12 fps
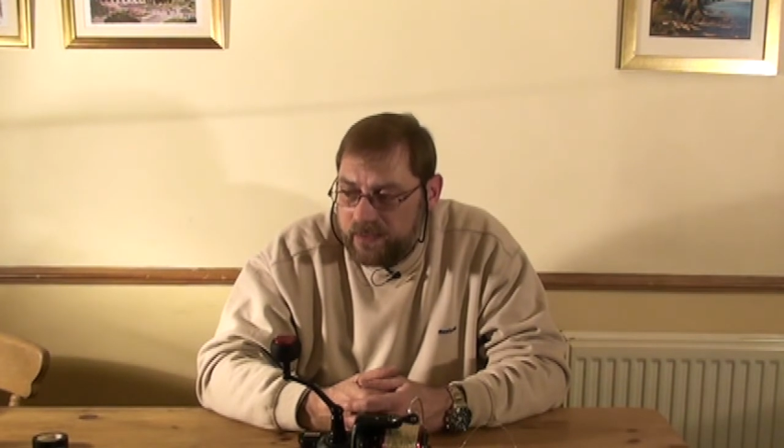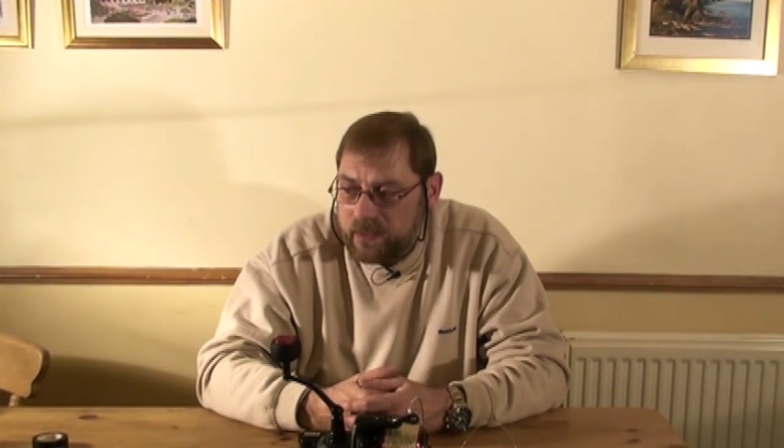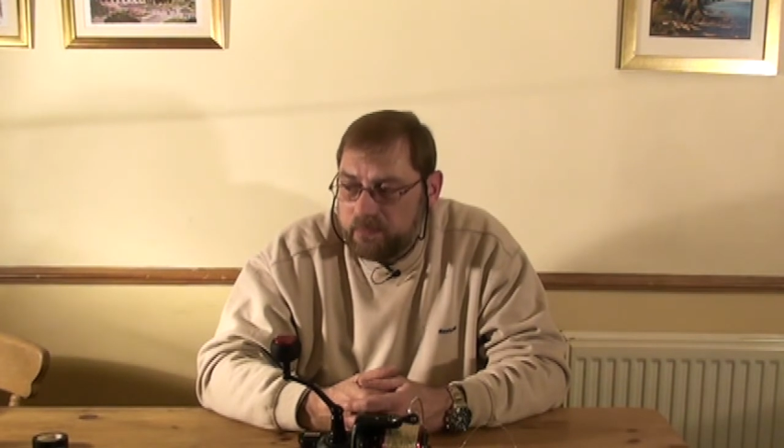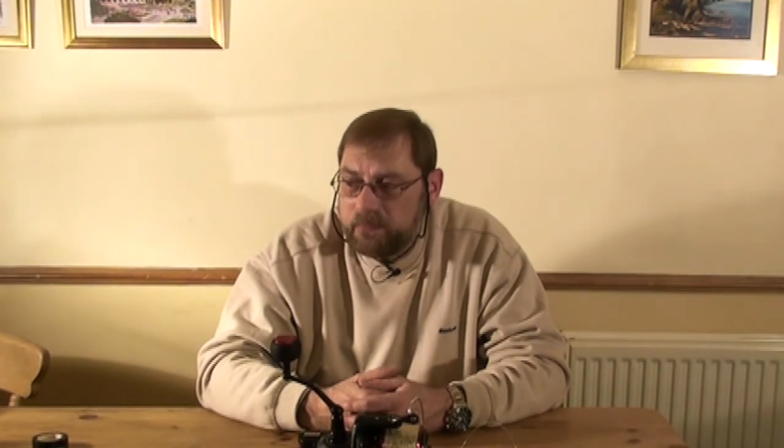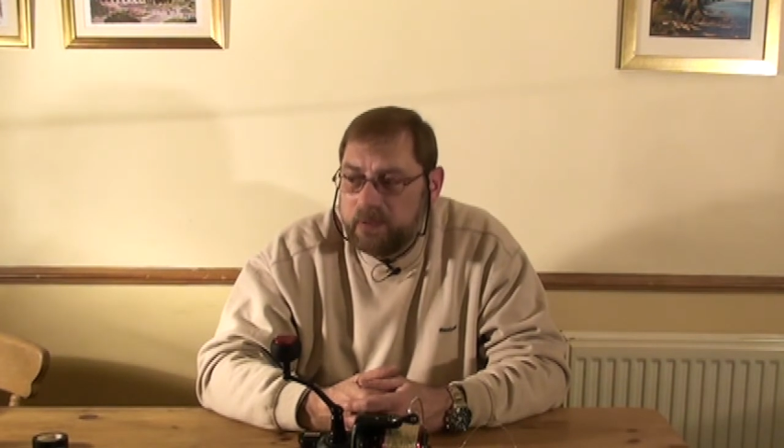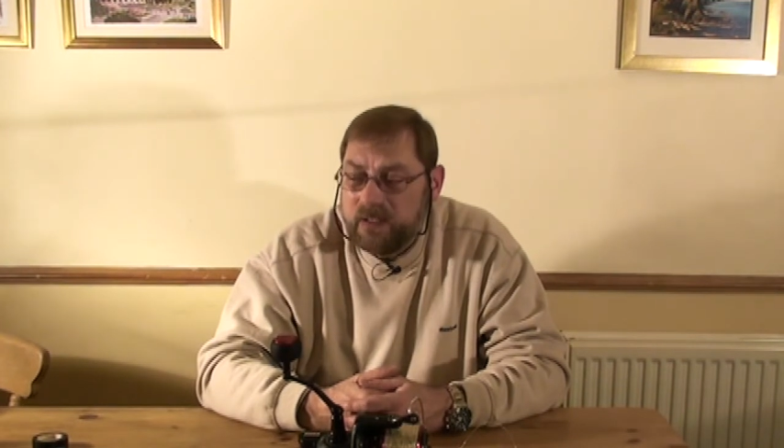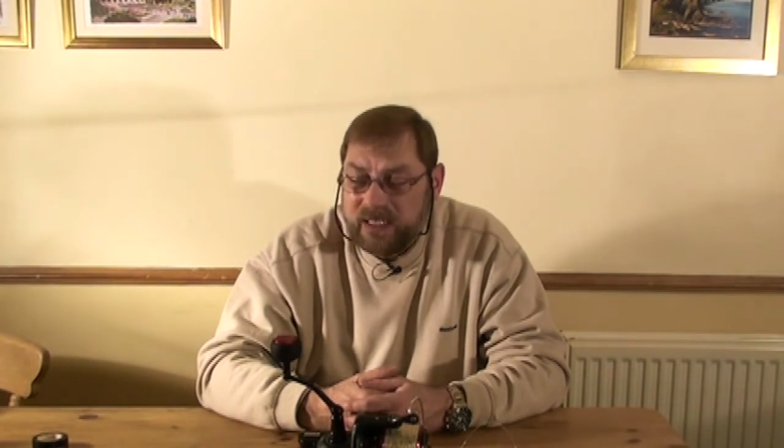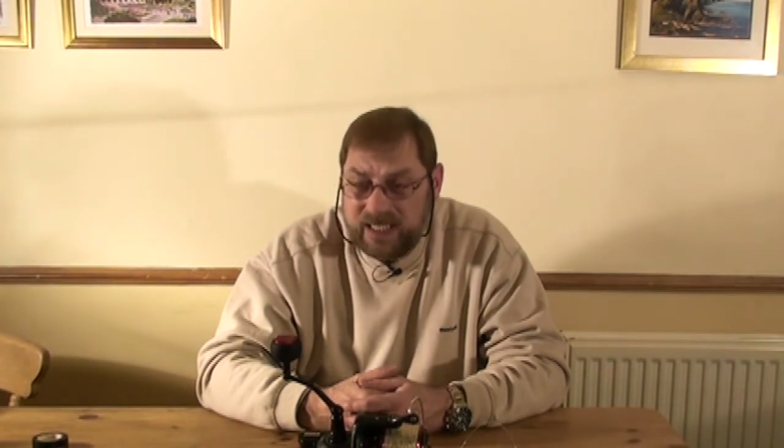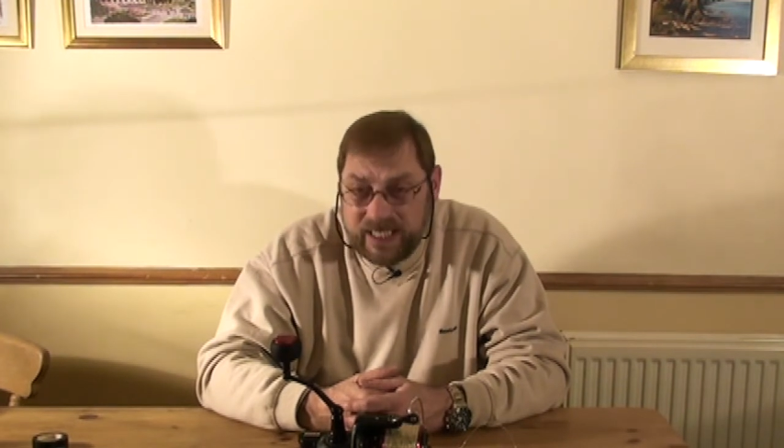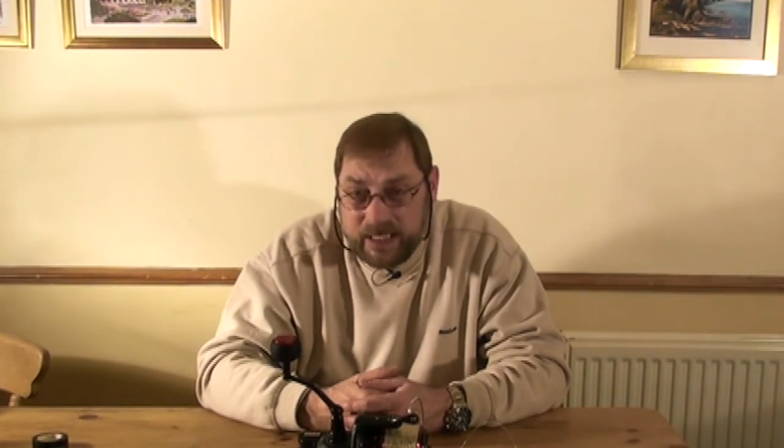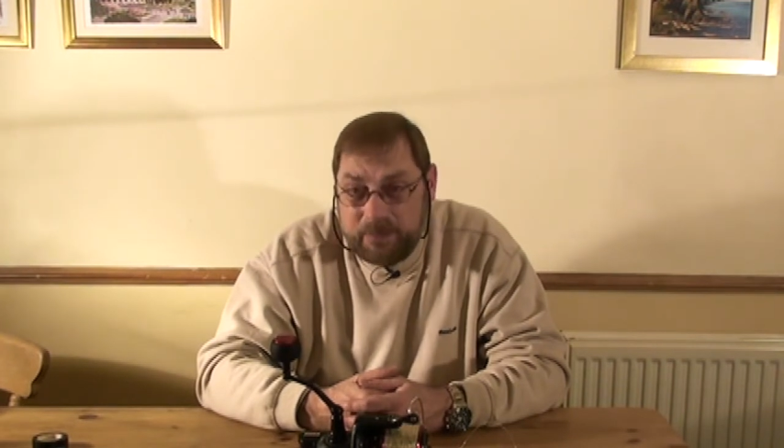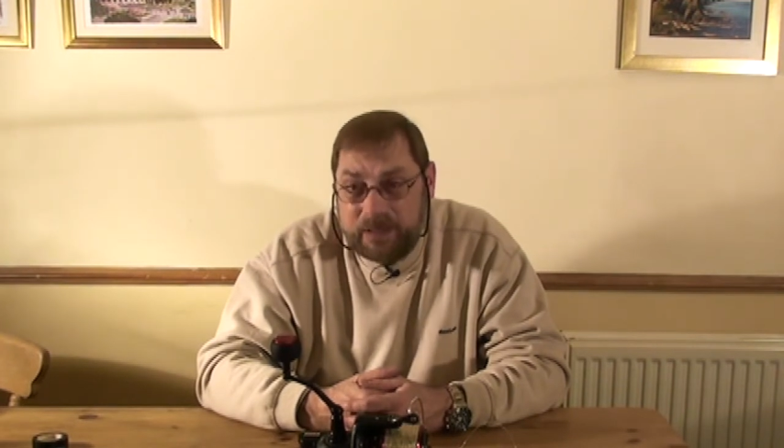thump,
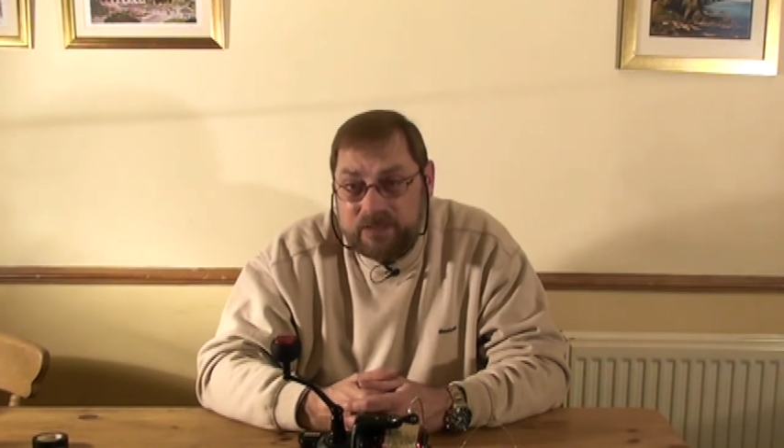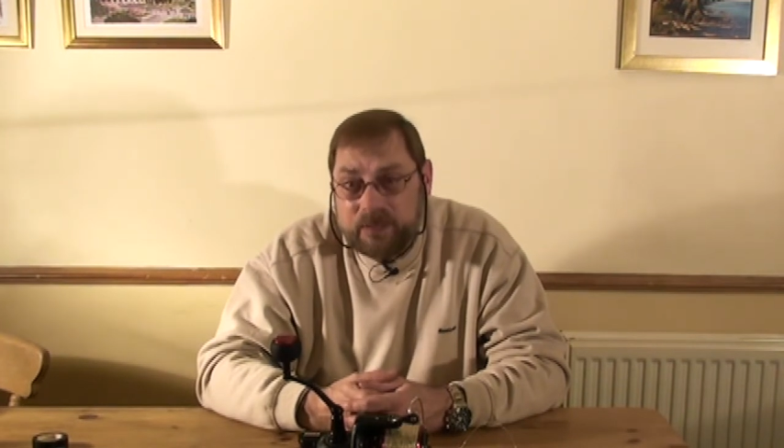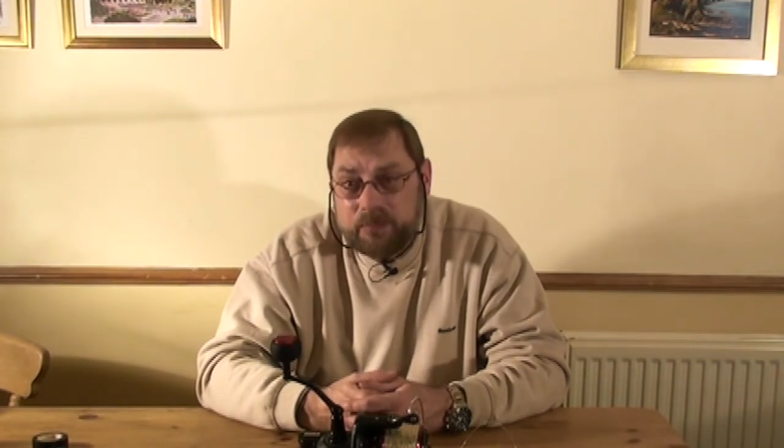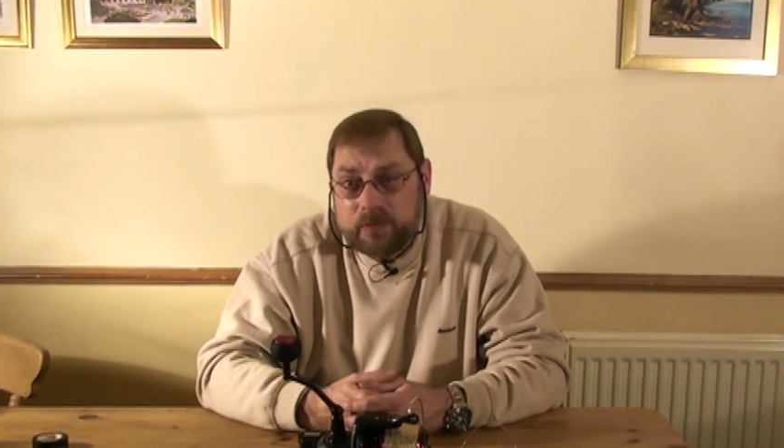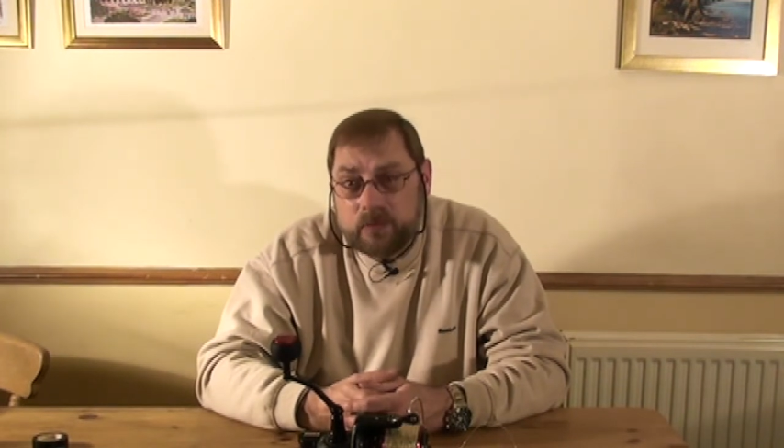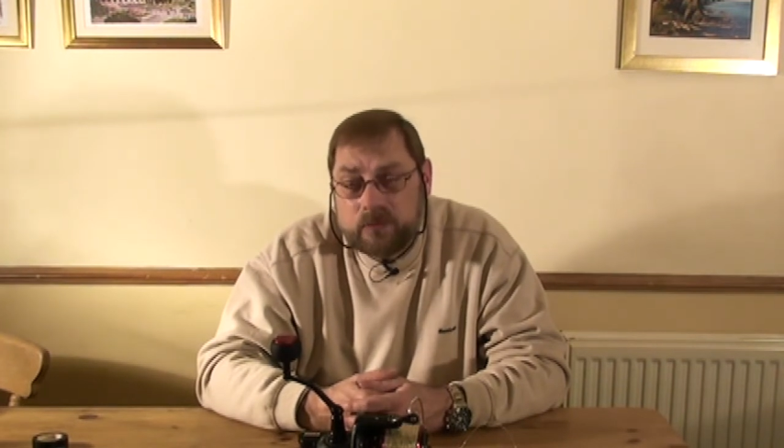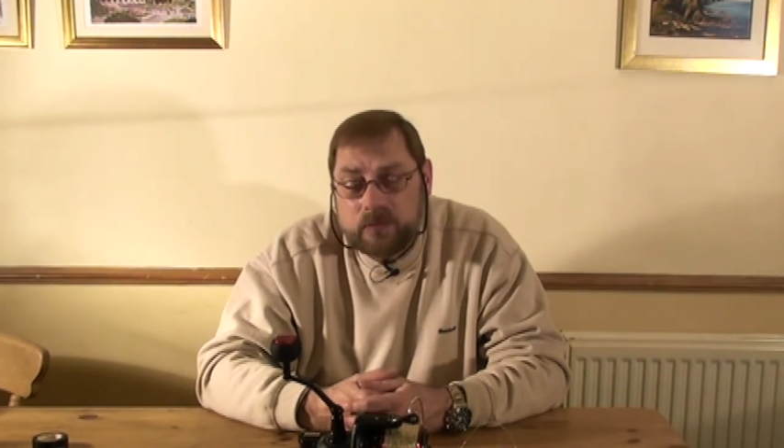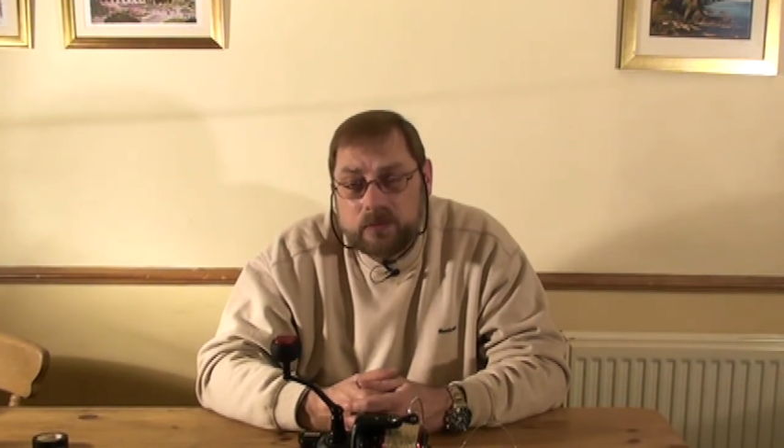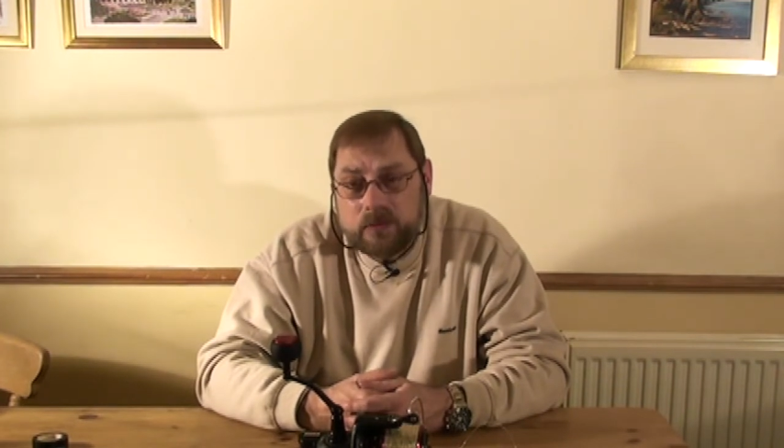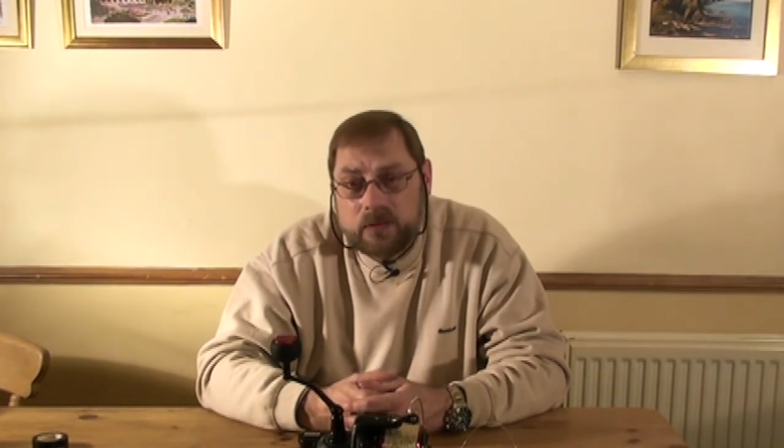keep it simple,